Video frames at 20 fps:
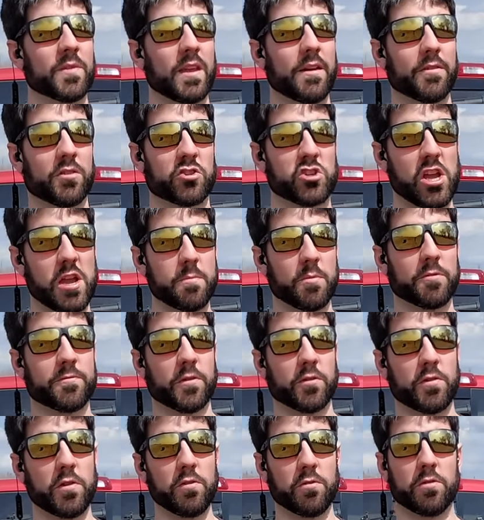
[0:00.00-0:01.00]
if it's chambered
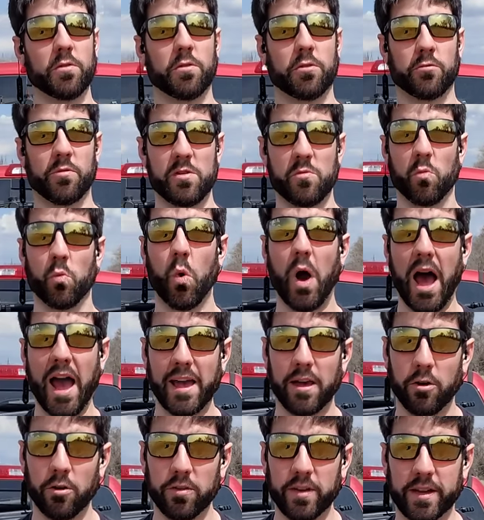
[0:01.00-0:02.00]
for 223
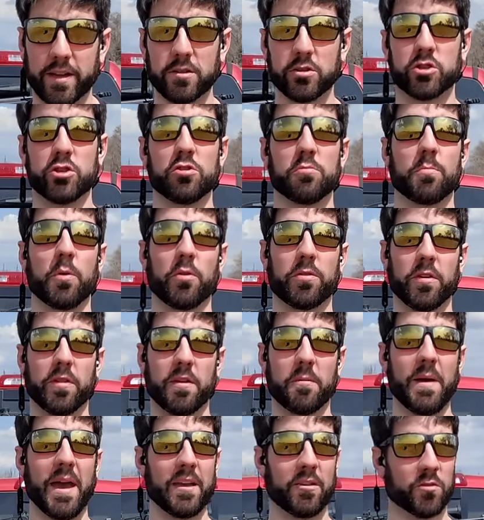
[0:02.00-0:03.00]
Wylde, it can shoot both of
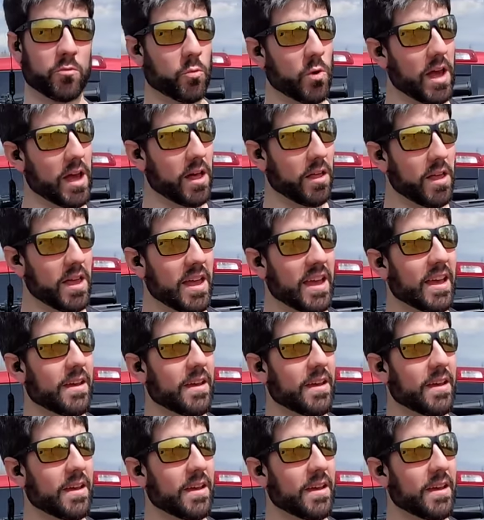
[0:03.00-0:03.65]
them as well.